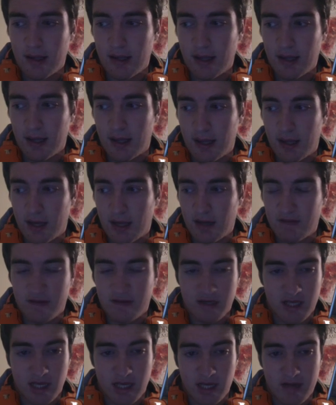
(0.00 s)
Uh, I
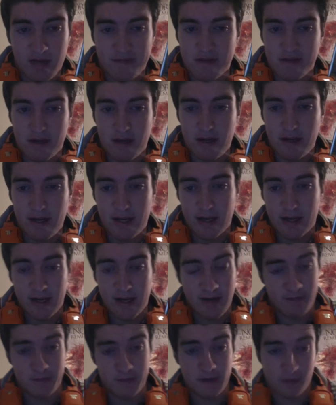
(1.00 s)
fucking love Unity, and I
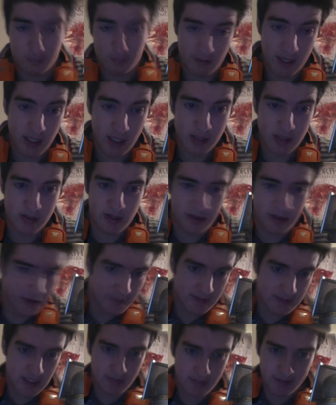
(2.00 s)
have about 300
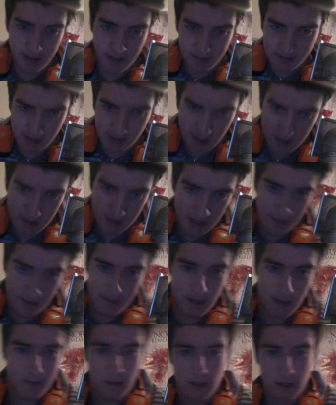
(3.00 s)
thumbs up on him. So some
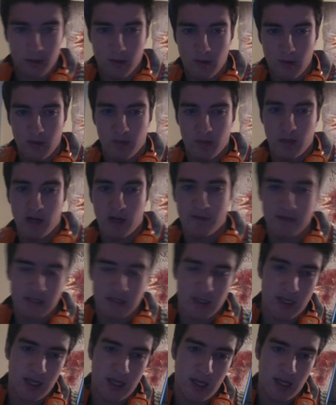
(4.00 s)
people agree with me,
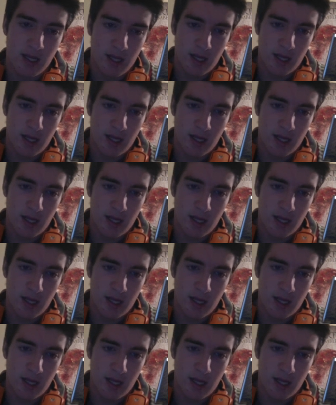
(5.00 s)
obviously.